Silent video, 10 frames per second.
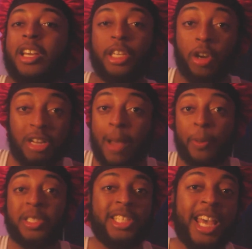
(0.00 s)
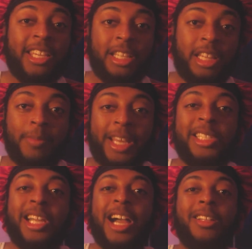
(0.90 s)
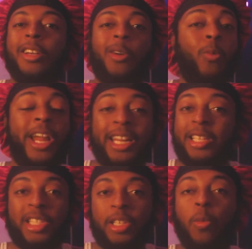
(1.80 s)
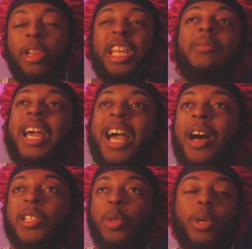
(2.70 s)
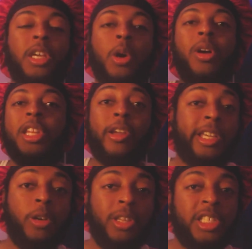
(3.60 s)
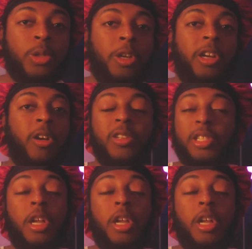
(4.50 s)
You're not protecting them. He's not waiting until you leave the house so he can go in there and kill these 3 girls.